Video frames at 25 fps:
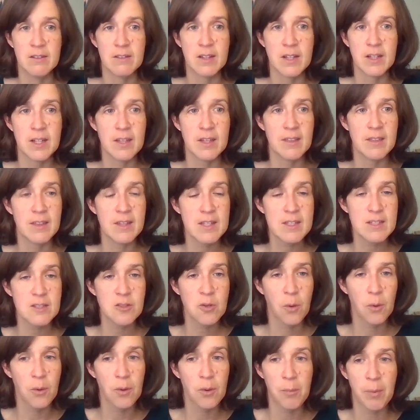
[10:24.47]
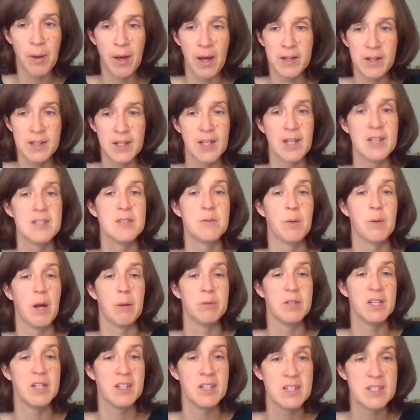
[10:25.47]
Like this whole podcast is
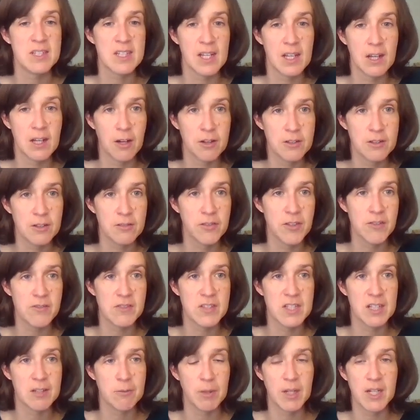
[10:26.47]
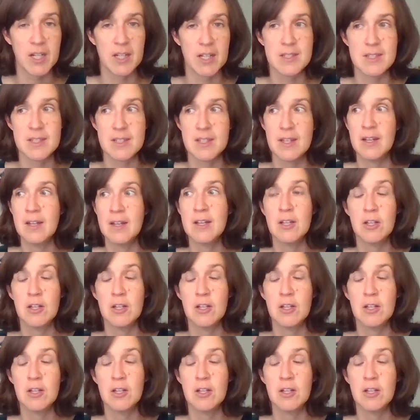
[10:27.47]
probably going to take under 15 minutes.